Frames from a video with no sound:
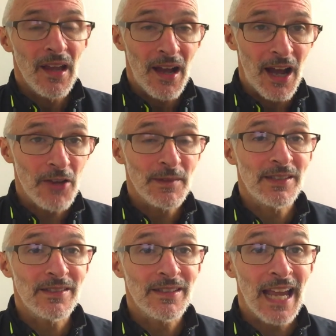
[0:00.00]
I hope this
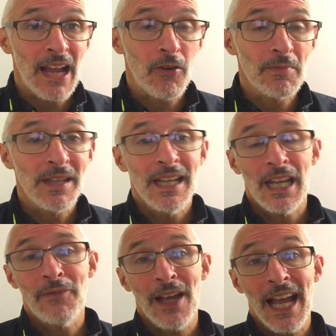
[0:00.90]
has helped.
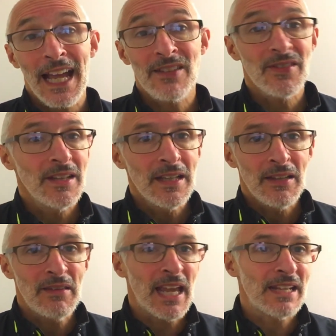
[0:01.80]
If it has,
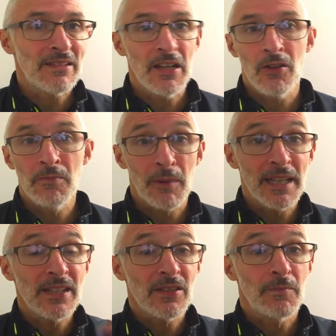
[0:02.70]
then, you know,
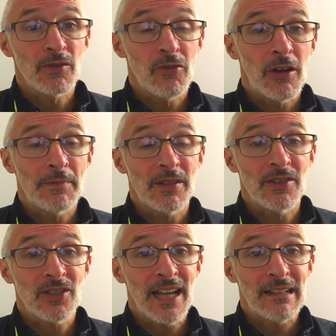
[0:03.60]
please subscribe to the
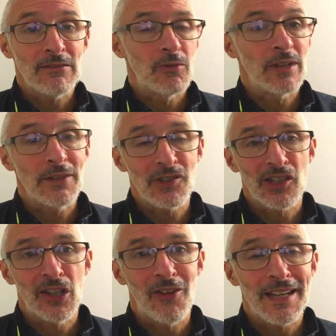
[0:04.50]
channel or give us
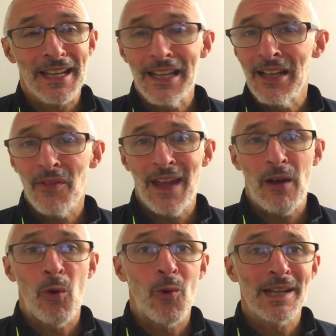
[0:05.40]
a like.
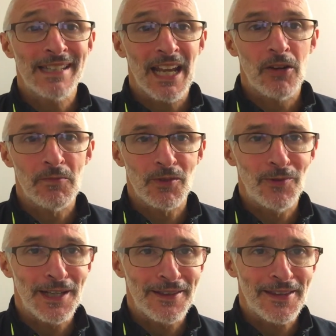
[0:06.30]
That always helps
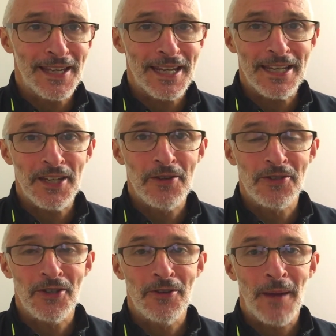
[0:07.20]
with the
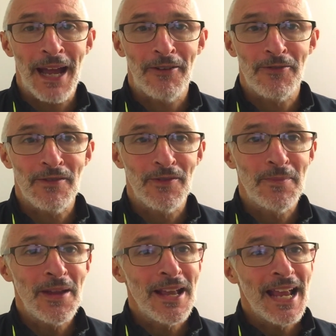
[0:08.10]
YouTube
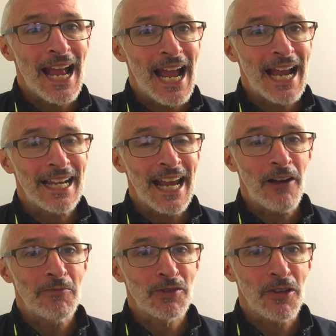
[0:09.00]
algorithm, and it
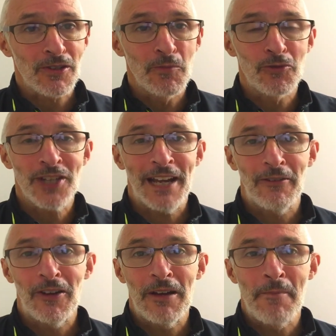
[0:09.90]
helps a small
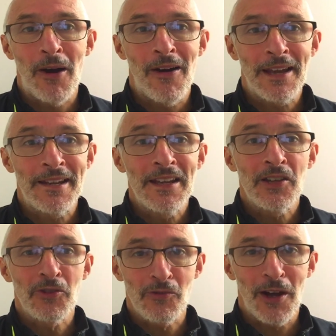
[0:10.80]
channel like mine
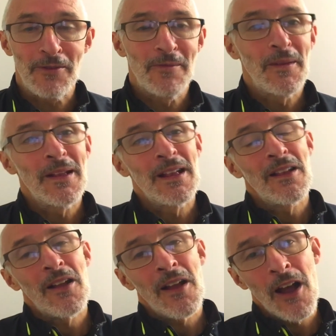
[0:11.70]
grow.
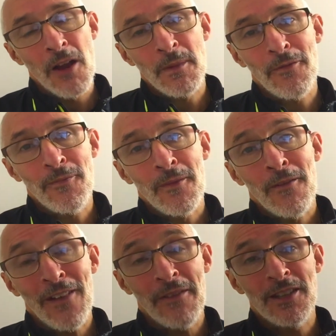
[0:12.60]
Hope you've
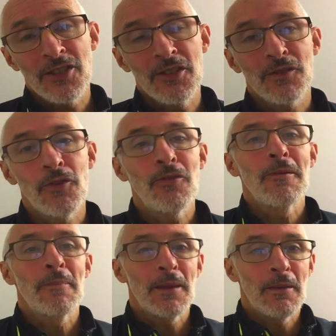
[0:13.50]
found this
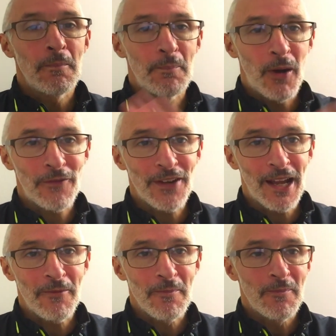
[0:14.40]
useful. Bye for
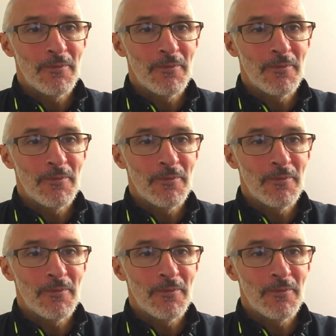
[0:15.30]
now.